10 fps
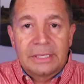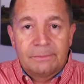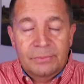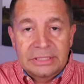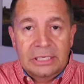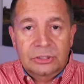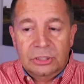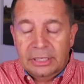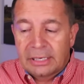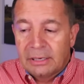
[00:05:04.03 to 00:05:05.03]
been
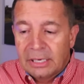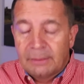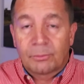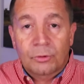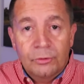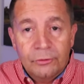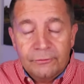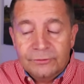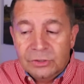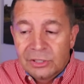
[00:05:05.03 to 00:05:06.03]
potentially
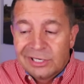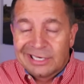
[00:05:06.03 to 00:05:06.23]
improved,